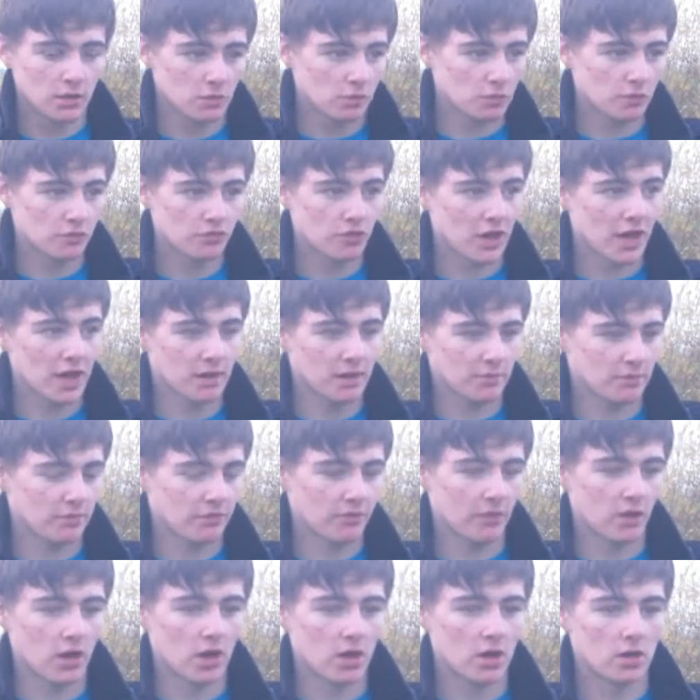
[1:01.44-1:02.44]
We tried it
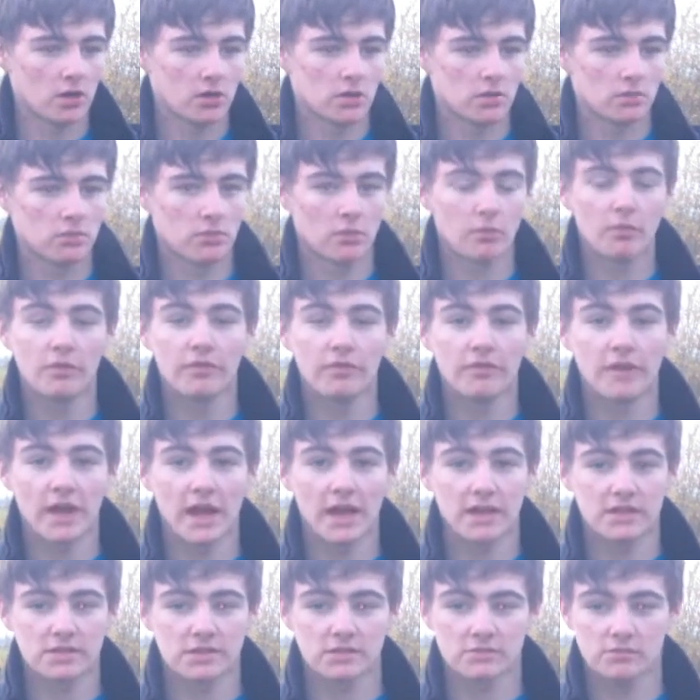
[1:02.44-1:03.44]
before when we
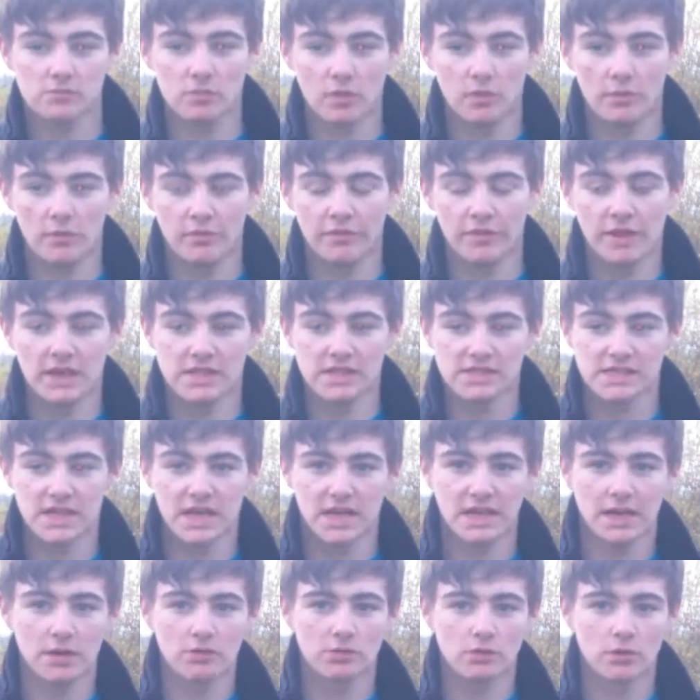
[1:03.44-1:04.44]
first when we first
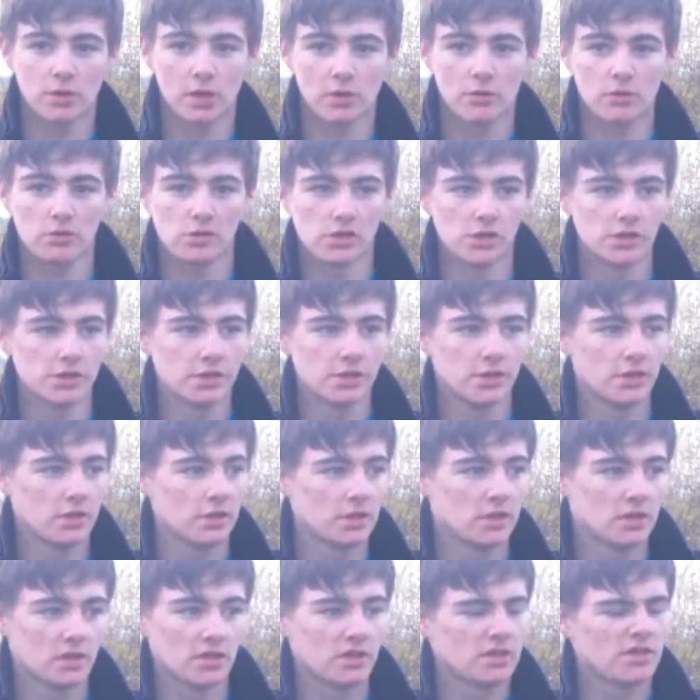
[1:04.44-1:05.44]
started out doing our own,
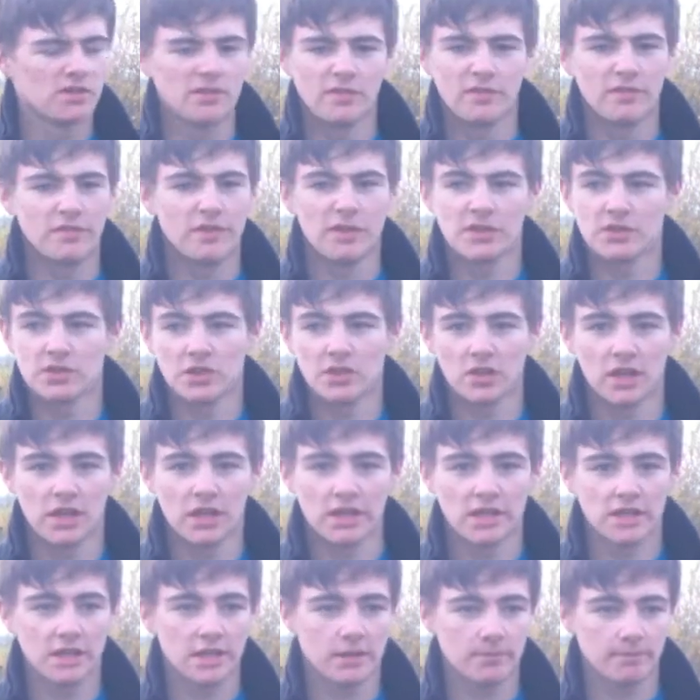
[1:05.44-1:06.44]
fish don't
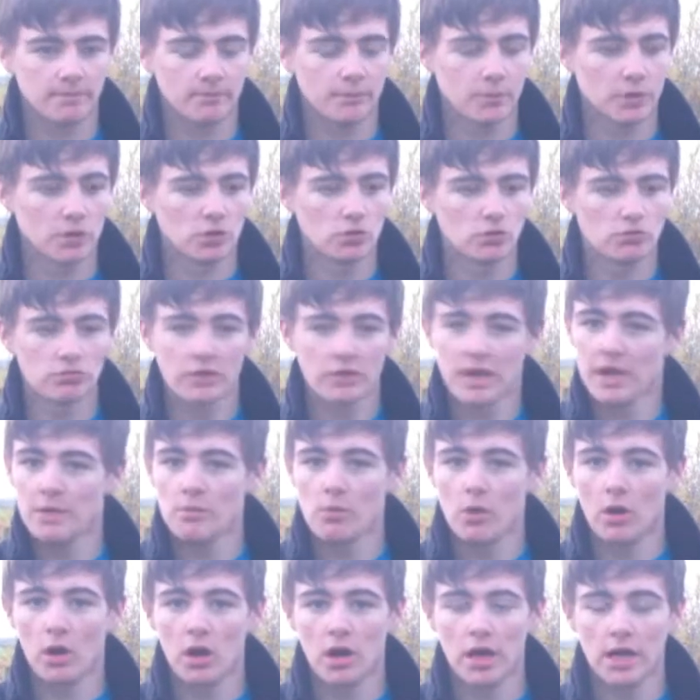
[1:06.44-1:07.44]
like it. Use
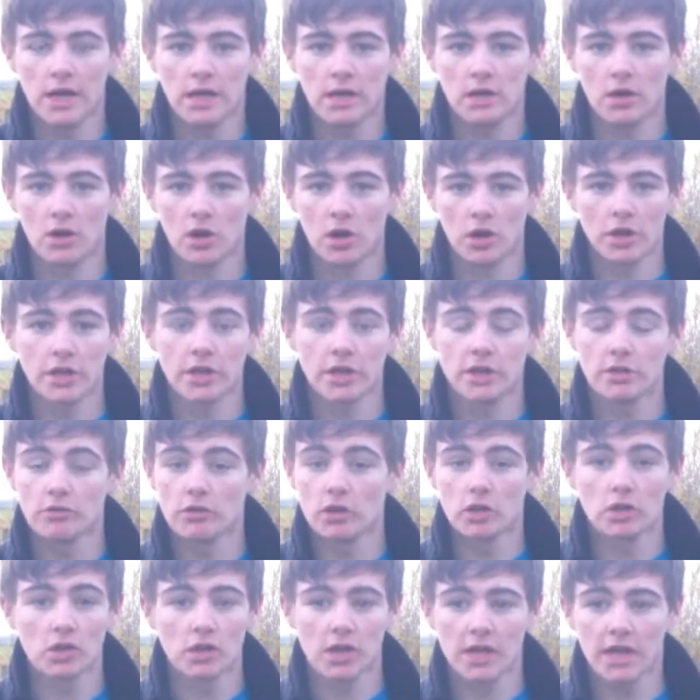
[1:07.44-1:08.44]
rainwater or your
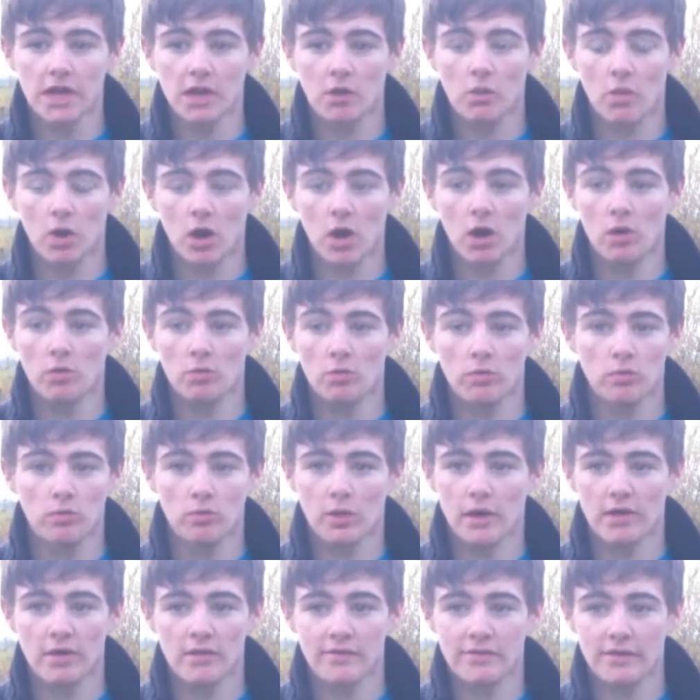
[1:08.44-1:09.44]
own lake water,
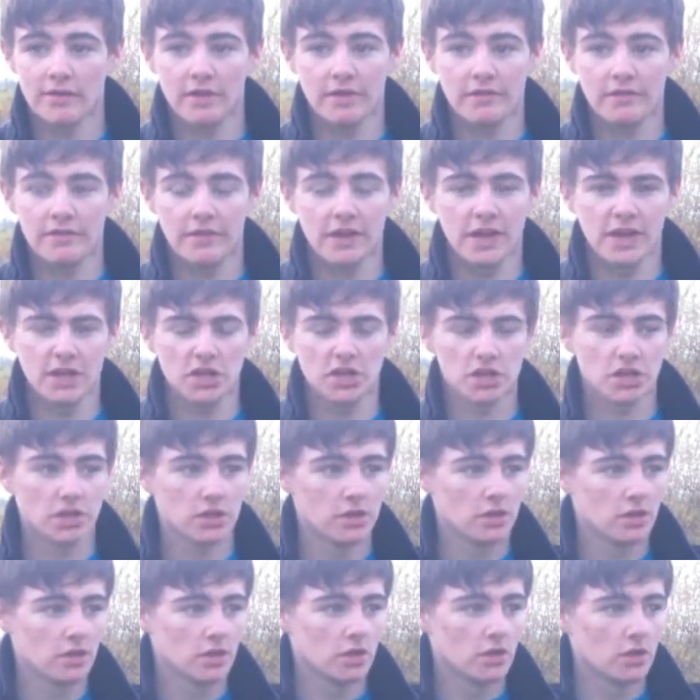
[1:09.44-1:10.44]
wherever you fish.
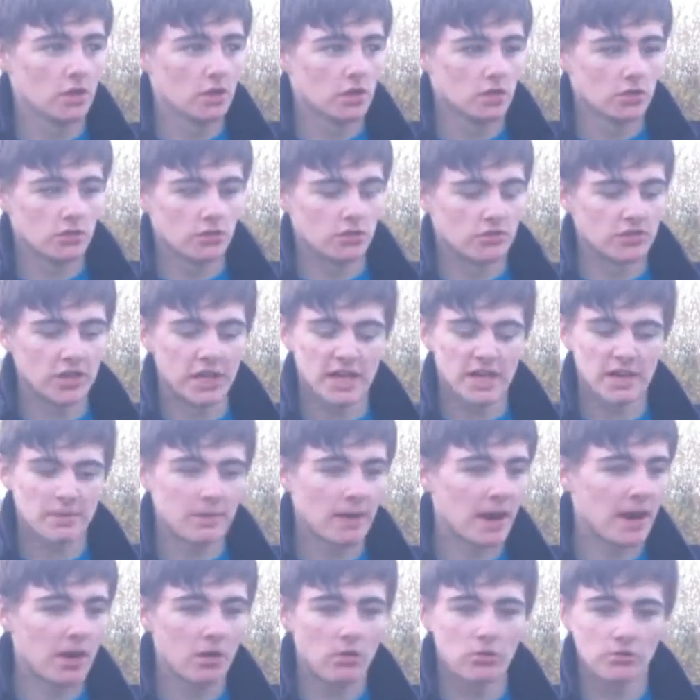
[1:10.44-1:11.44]
Just take a bit
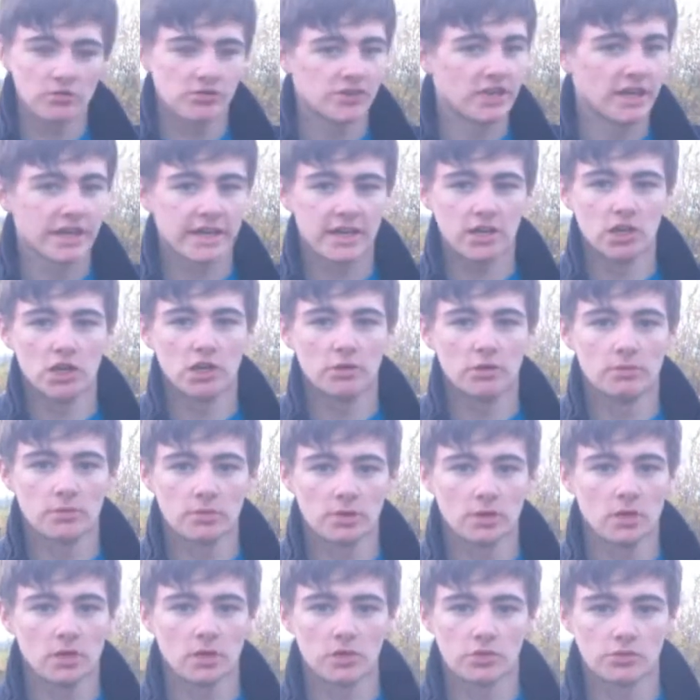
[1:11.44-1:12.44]
out and take it home and
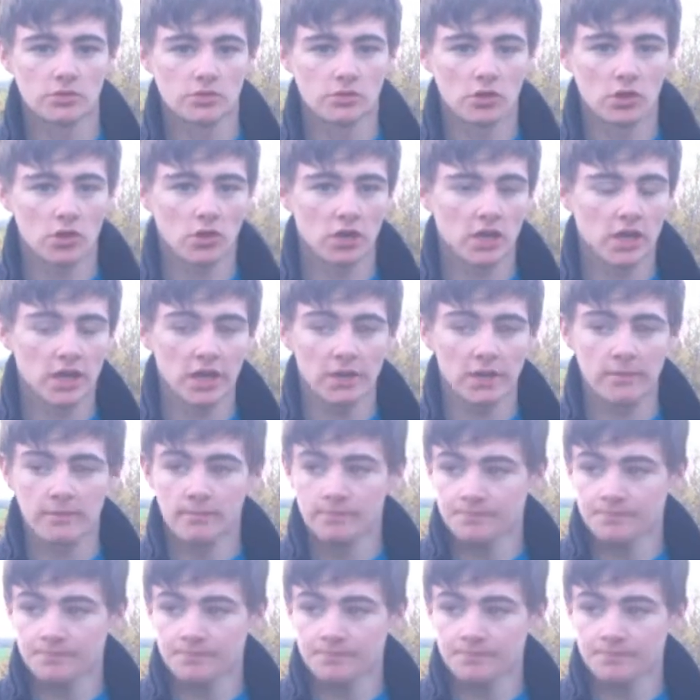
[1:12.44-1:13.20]
soak it.